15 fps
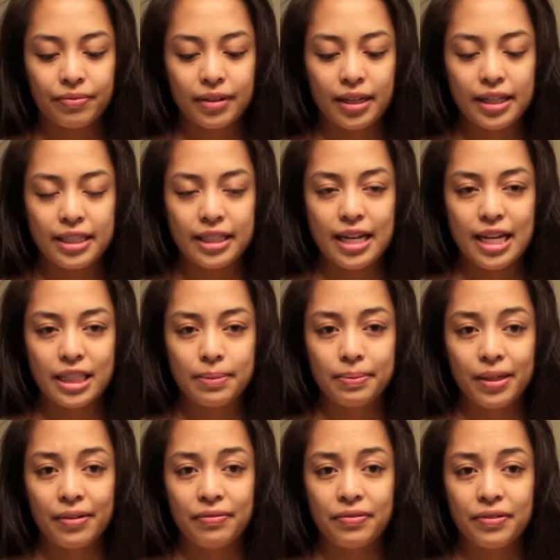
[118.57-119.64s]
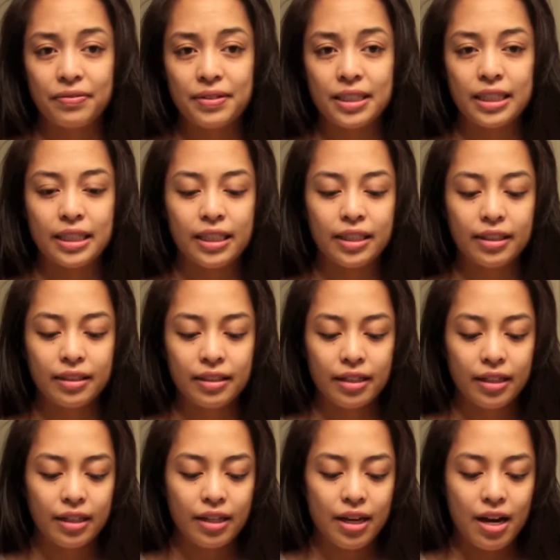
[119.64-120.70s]
It's an SPF 15.
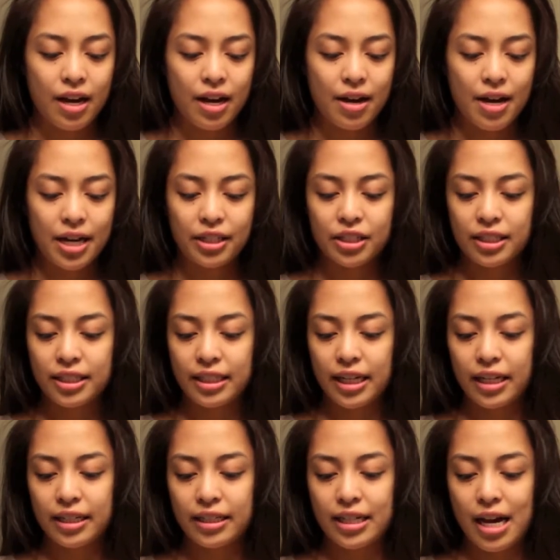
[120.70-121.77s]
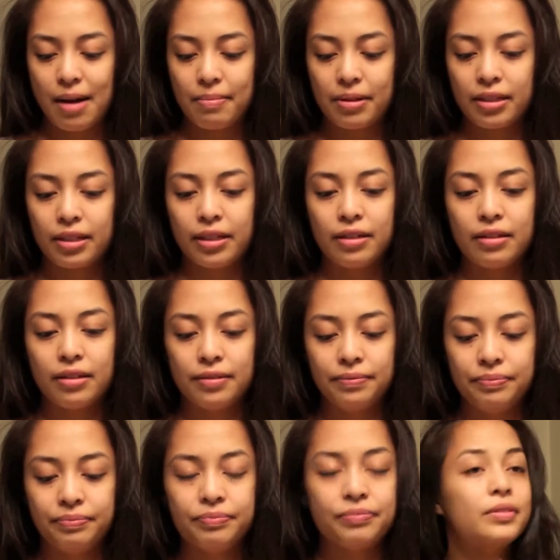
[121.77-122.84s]
I just dab a little
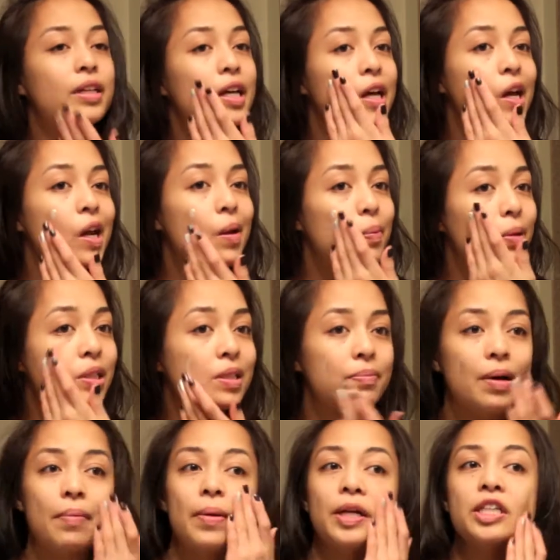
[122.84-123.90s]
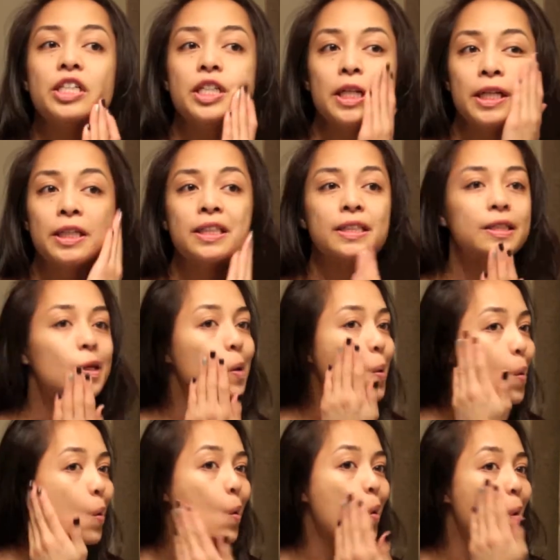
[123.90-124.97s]
and I put some on my cheeks.
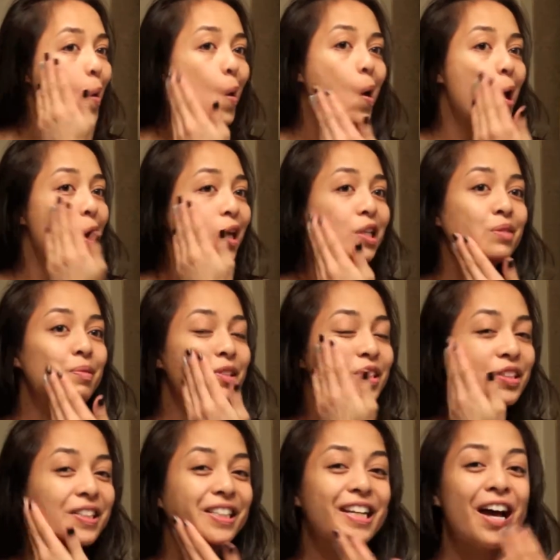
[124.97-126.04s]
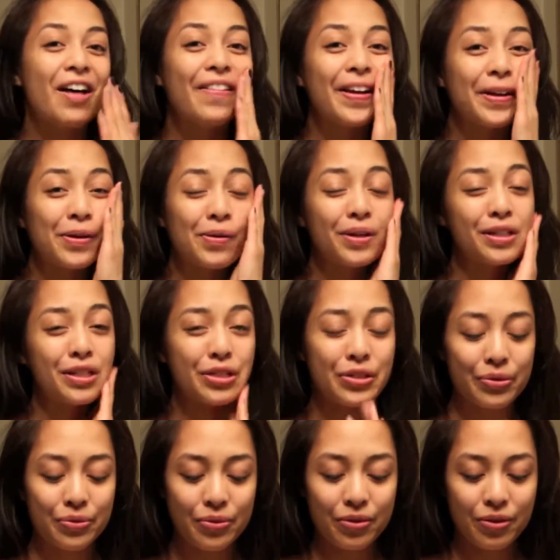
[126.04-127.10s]
Especially now that going to
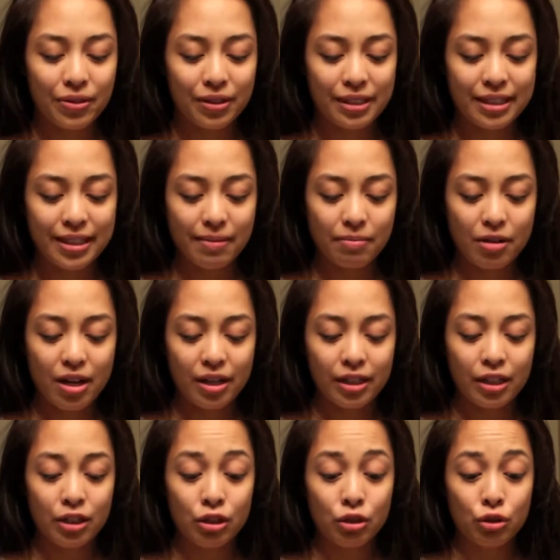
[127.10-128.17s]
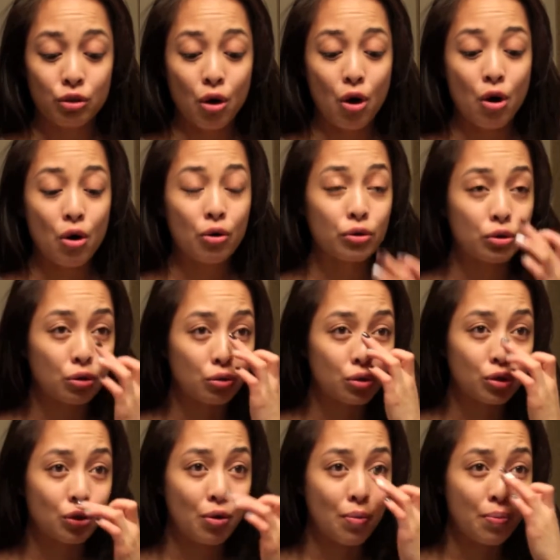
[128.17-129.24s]
school, sunblock is
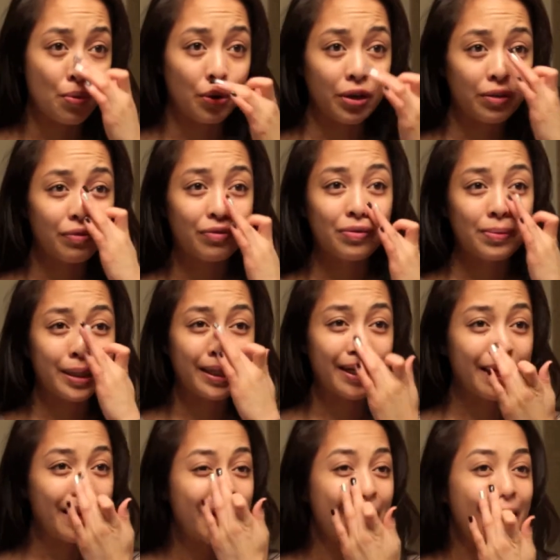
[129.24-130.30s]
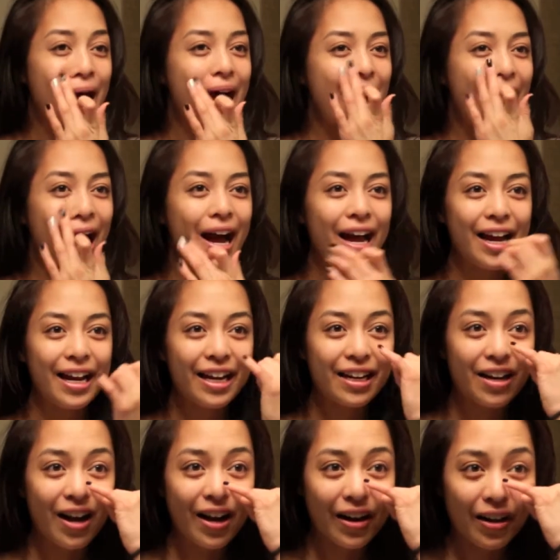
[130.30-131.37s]
so important for me. I
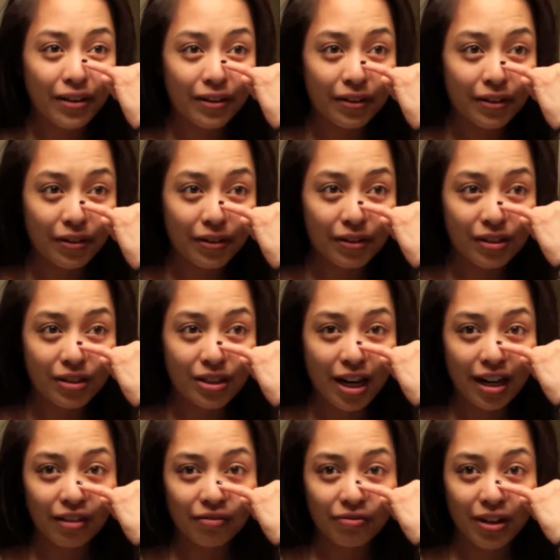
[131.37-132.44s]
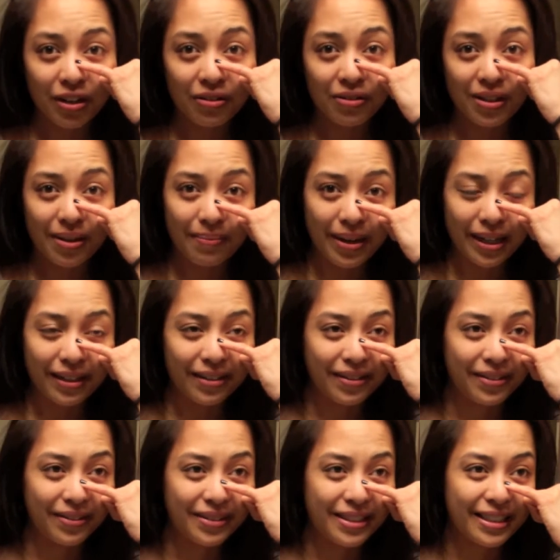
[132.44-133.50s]
got a little giant freckle on my
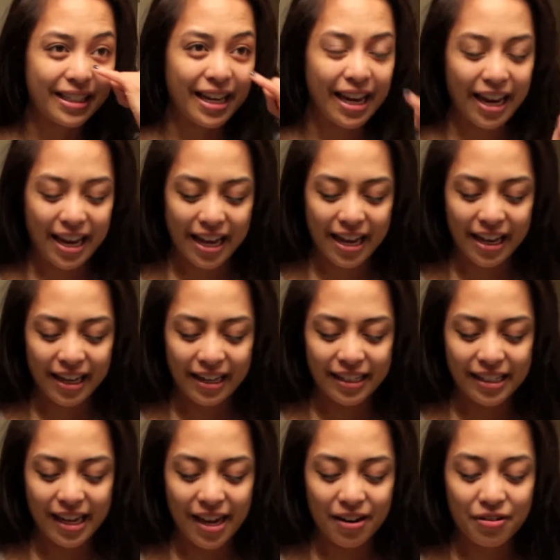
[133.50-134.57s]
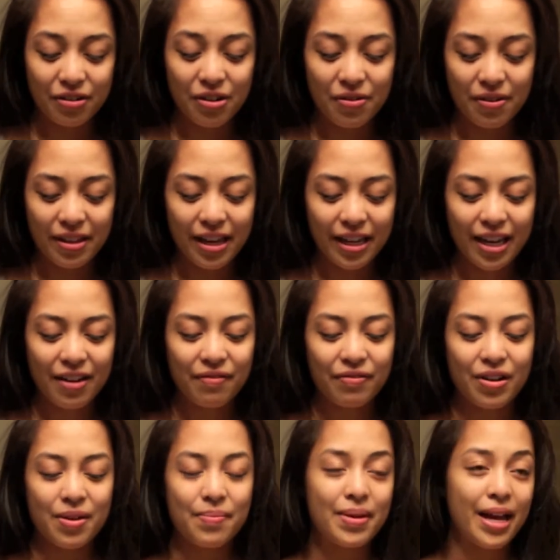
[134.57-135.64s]
nose, and I don't know where that came
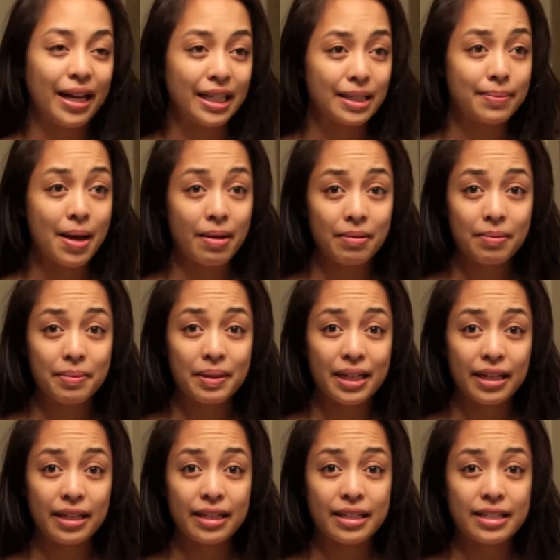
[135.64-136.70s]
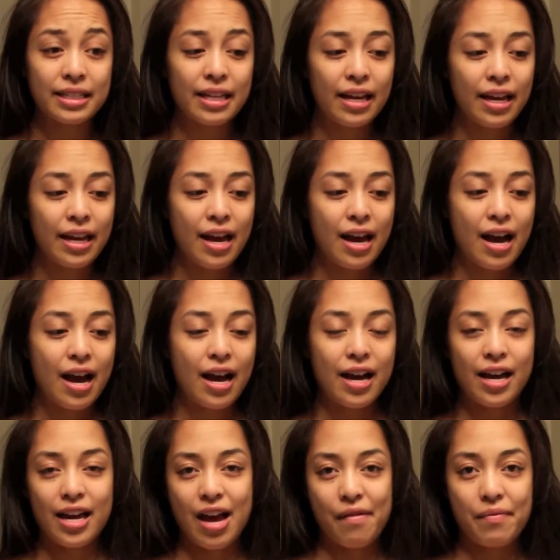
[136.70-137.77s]
from, and it's probably because
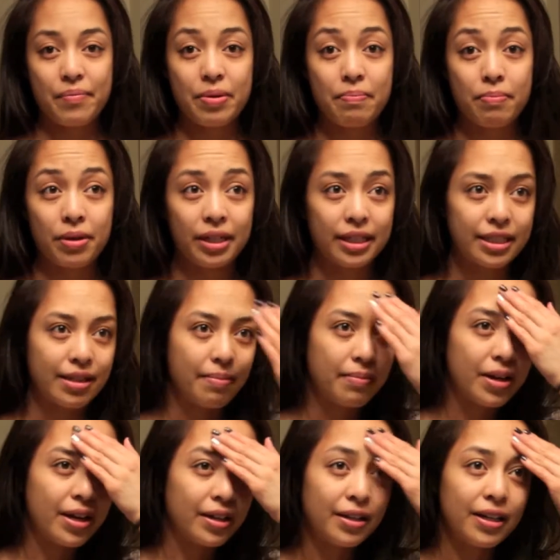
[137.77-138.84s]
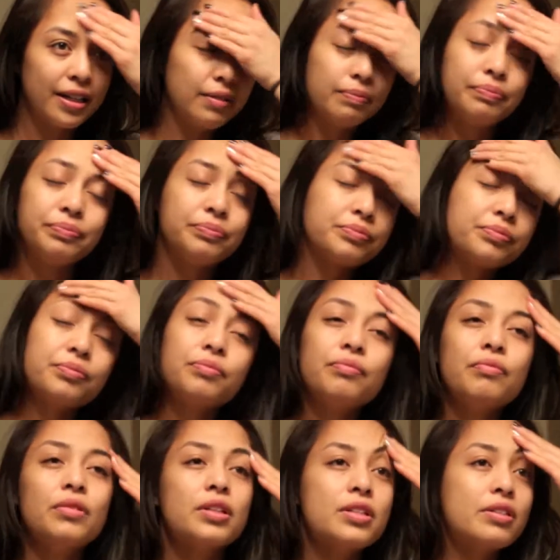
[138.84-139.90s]
I haven't been putting sunblock on.
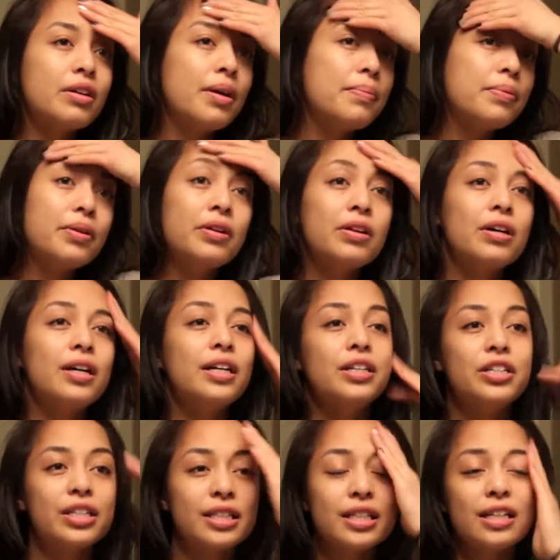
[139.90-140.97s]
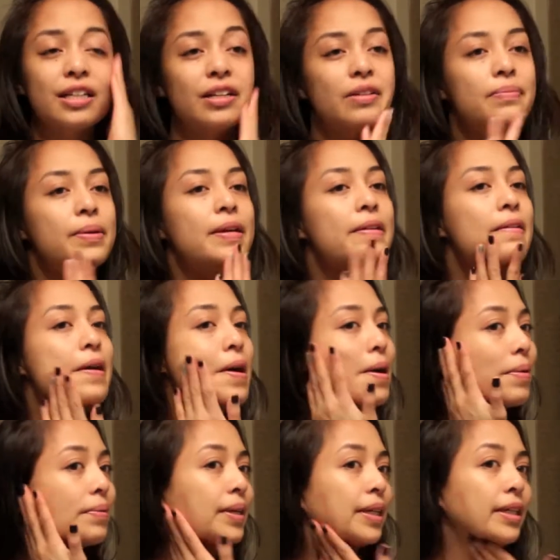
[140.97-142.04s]
So I put it on just a little bit. I
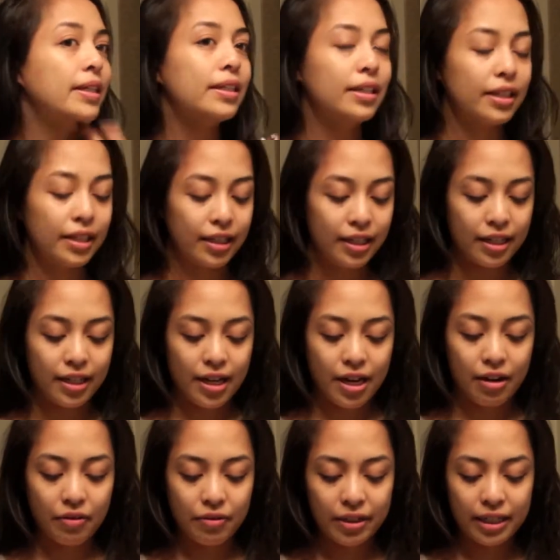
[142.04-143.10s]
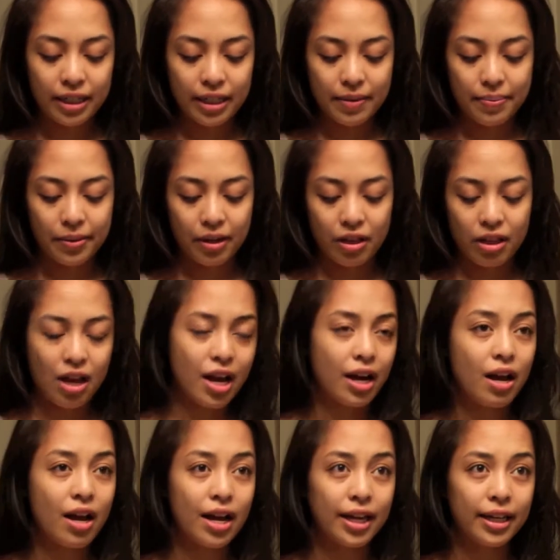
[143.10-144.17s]
mean, I don't really need to put a lot
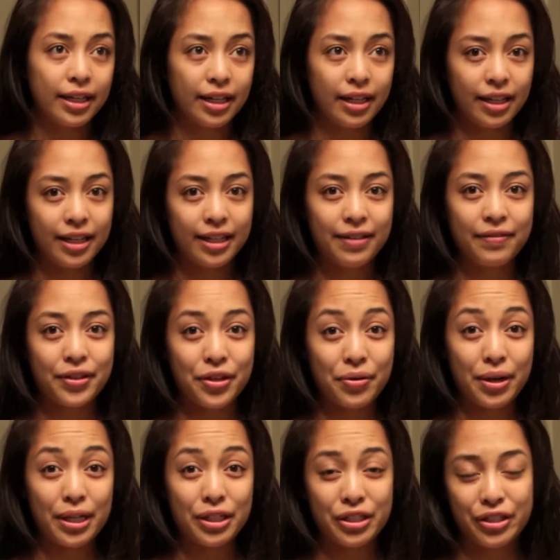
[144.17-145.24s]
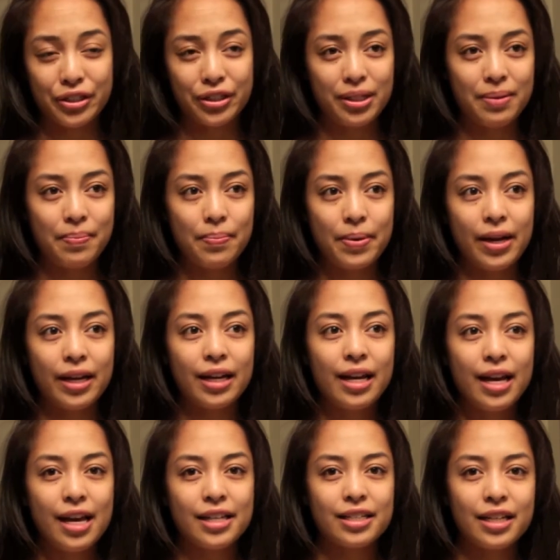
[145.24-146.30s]
on, even though I should, but
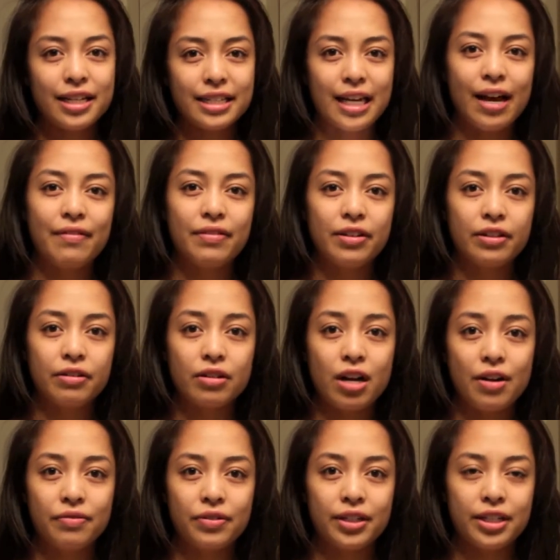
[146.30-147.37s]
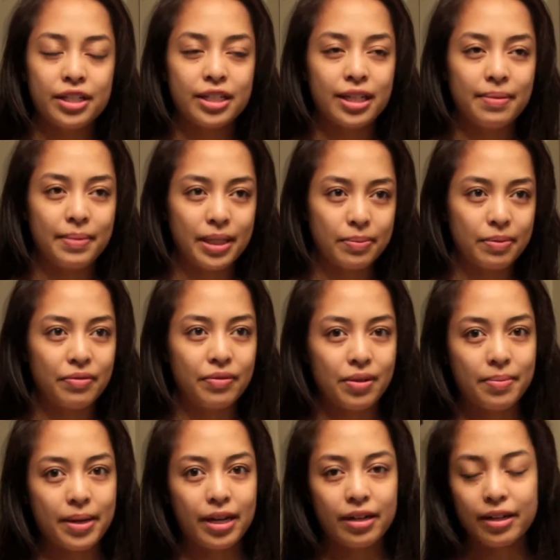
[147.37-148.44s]
as long as I have a little coverage, it makes me feel
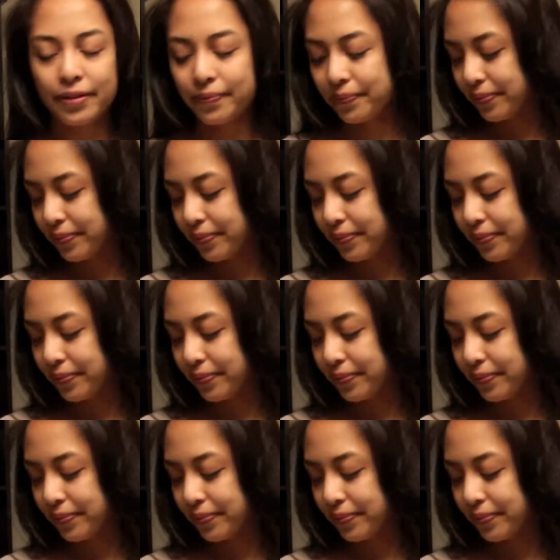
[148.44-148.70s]
better.